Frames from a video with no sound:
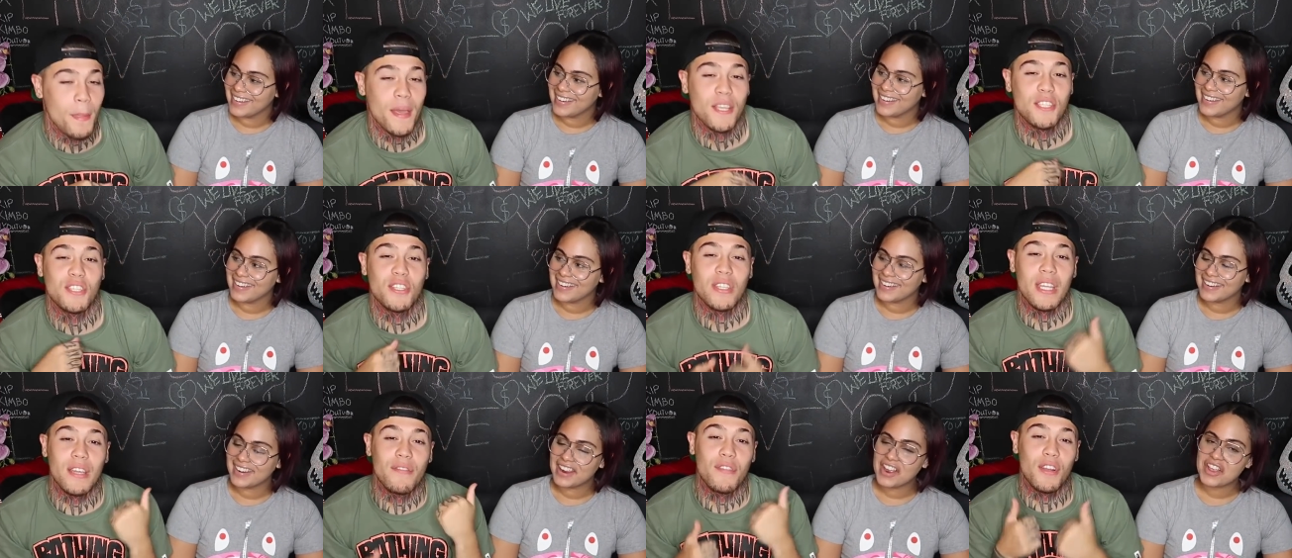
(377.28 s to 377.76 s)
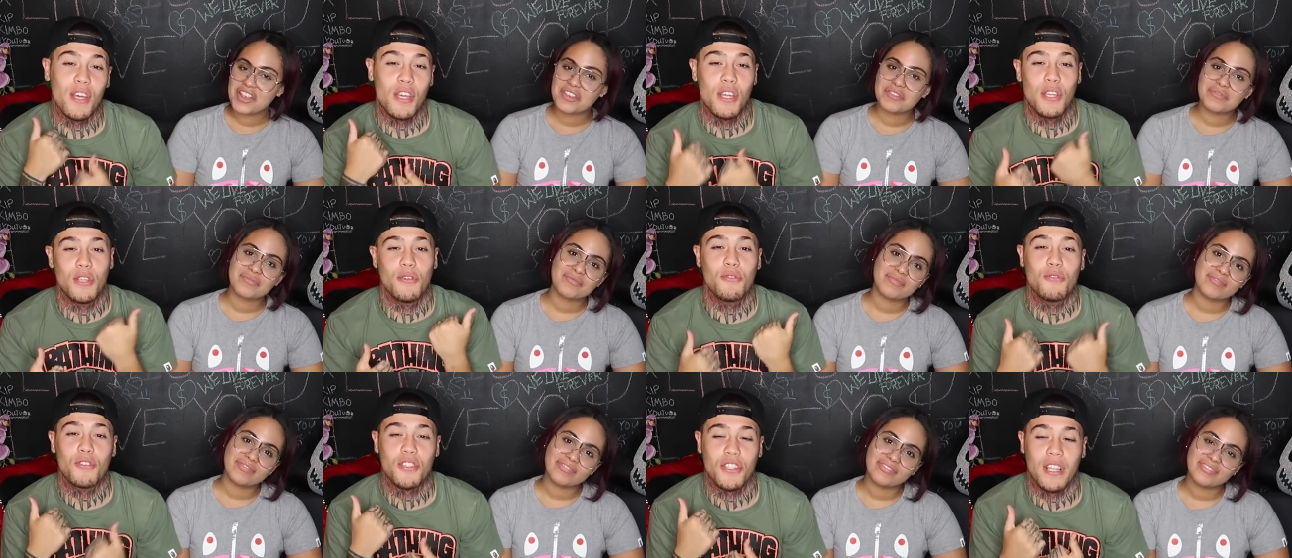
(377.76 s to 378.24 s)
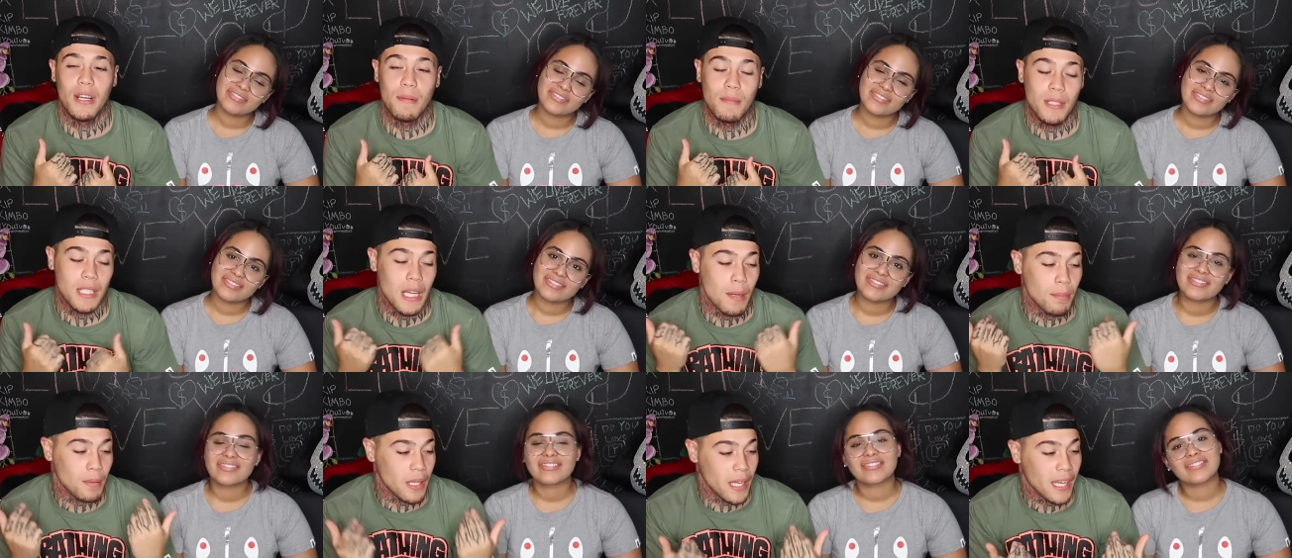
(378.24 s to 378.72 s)
Speaker 1: make sure you give it a huge
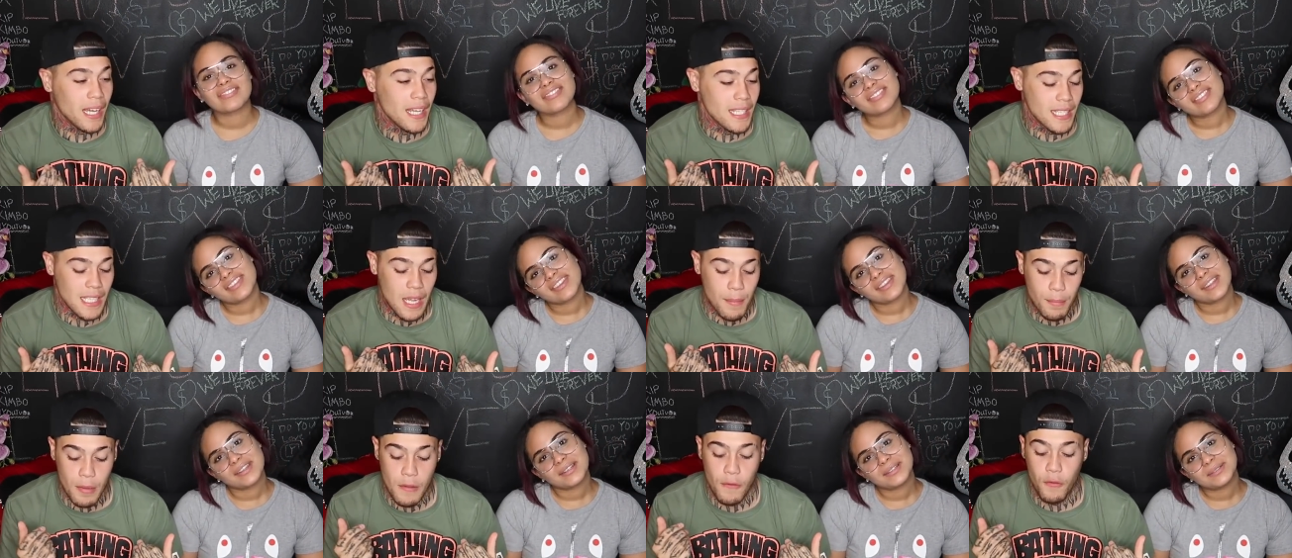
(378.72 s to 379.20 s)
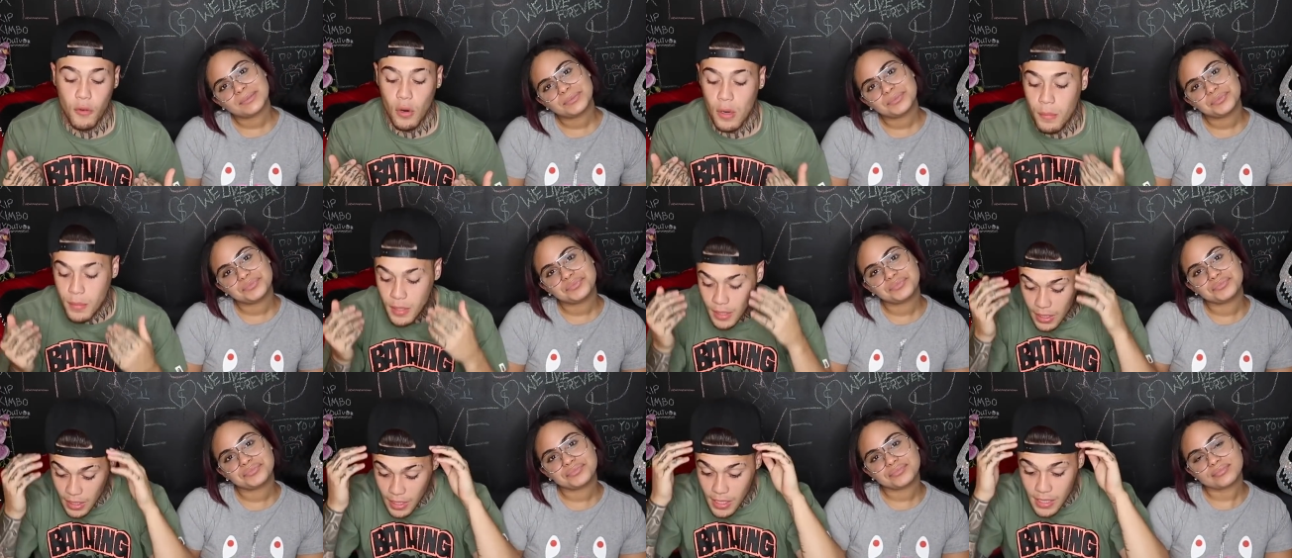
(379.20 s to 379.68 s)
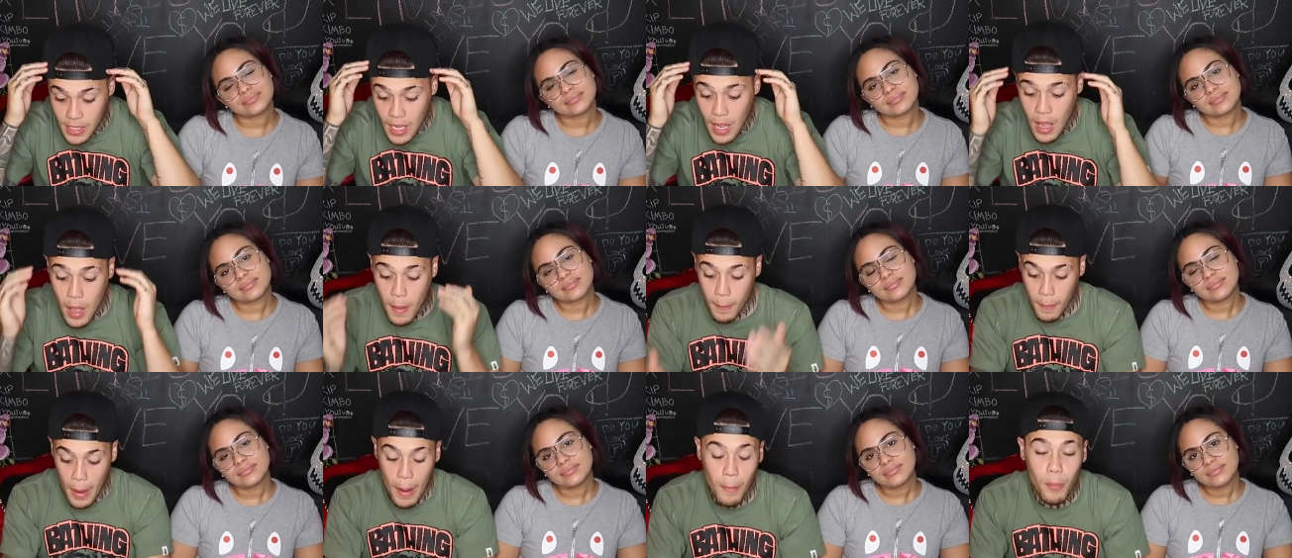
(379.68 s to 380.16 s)
thumbs up like I said before, because
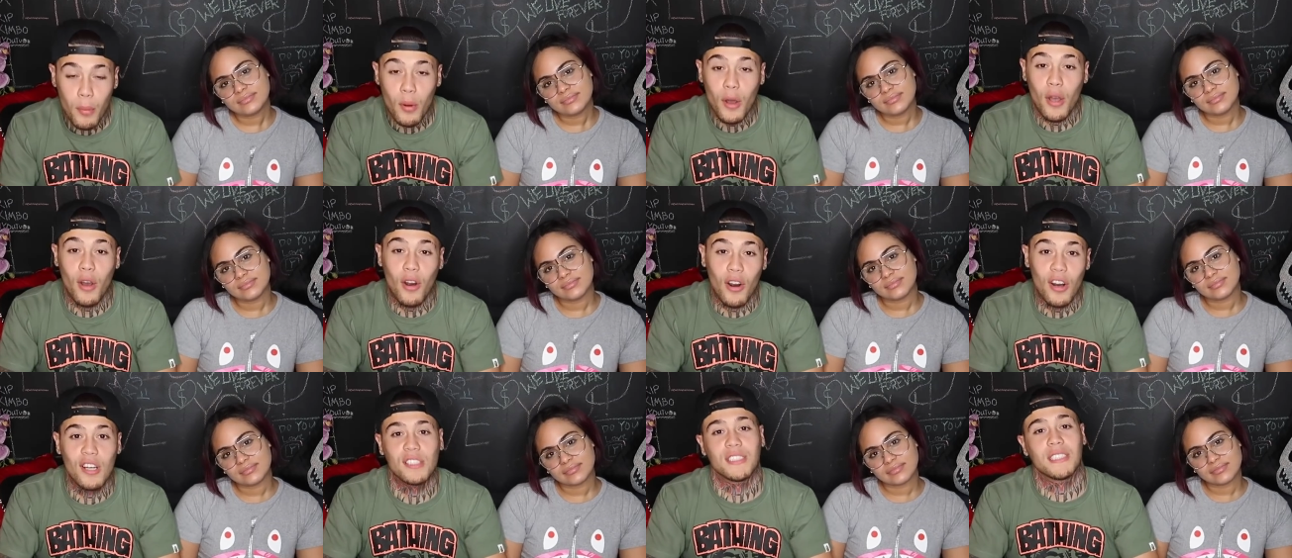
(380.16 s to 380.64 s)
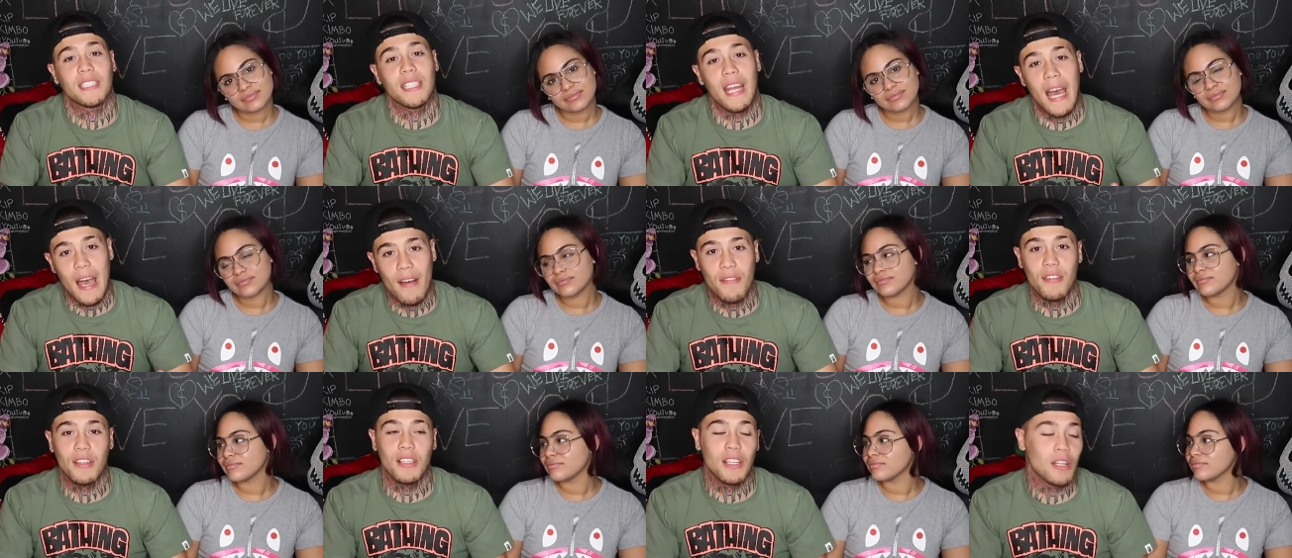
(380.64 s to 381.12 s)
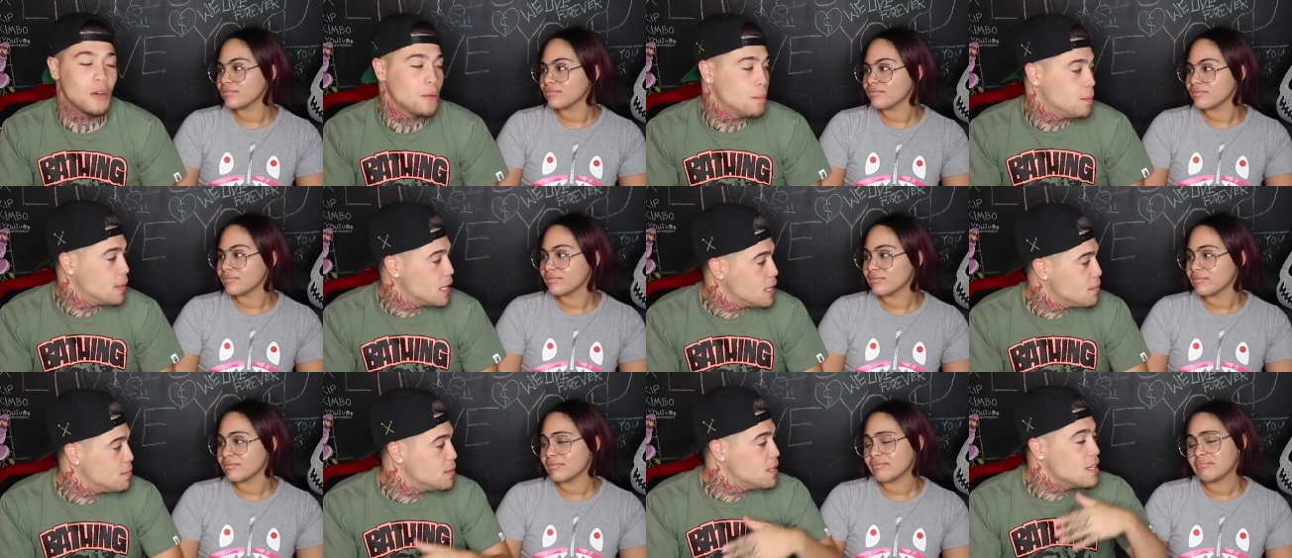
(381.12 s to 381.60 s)
my boy Austin having a little
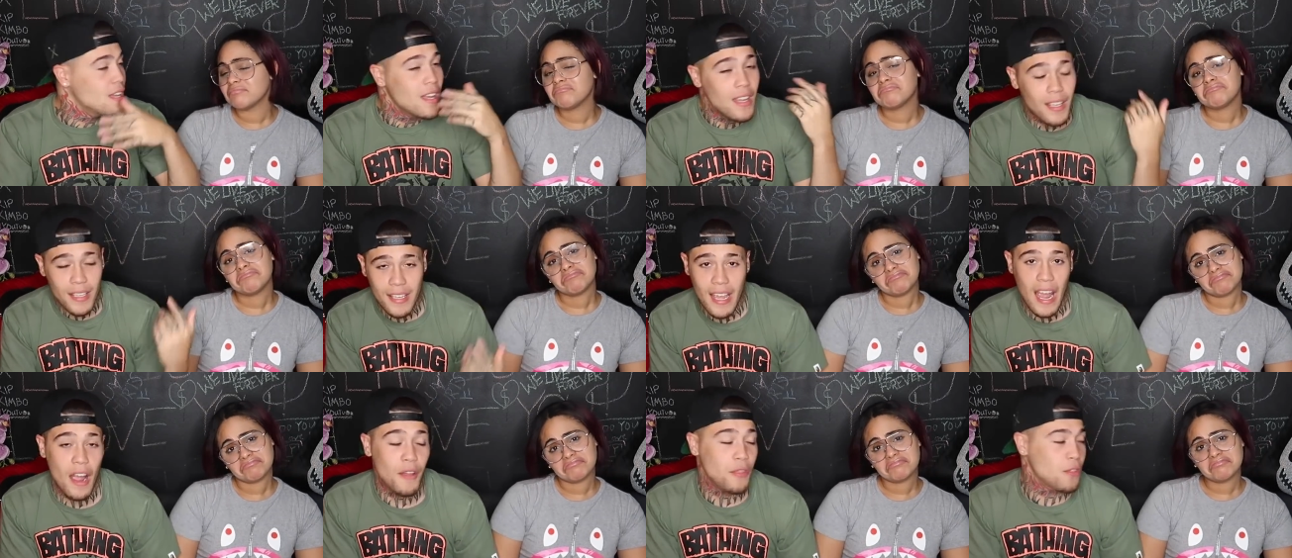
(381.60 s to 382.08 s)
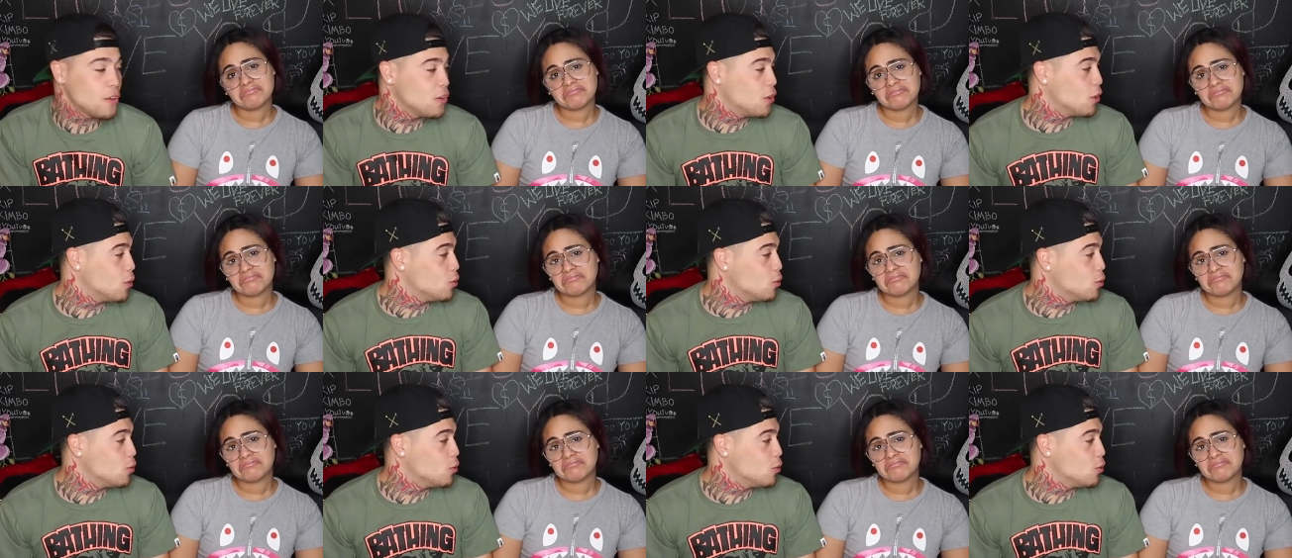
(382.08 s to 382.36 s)
baby, Catherine